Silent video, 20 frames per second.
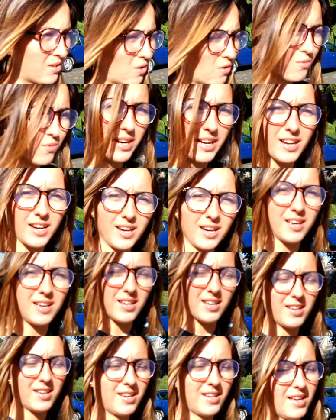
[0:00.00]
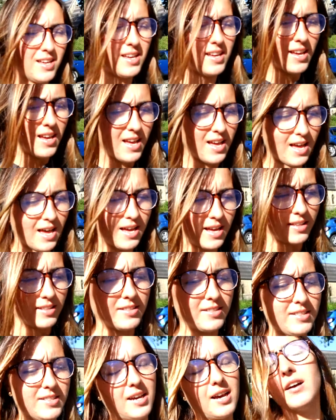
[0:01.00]
not really.
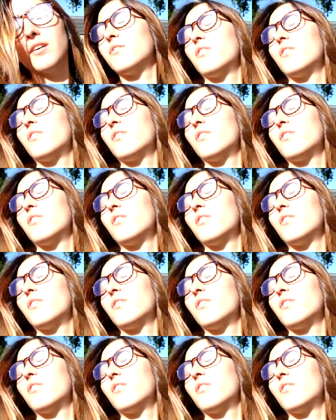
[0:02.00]
And yeah, I